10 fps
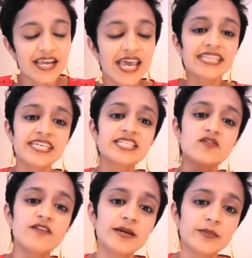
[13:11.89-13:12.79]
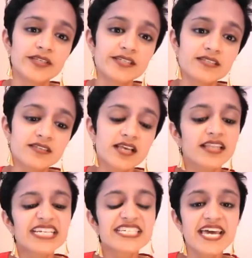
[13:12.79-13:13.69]
And these families,
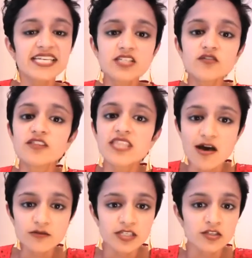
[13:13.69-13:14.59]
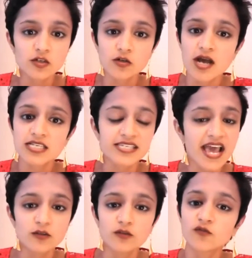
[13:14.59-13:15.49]
like tens of thousands across
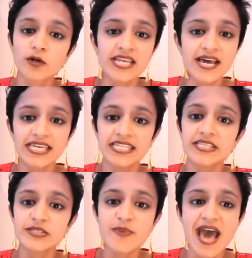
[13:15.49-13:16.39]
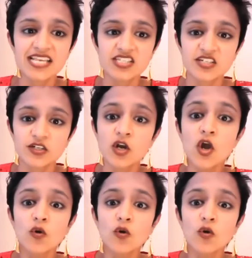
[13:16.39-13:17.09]
California in this past year,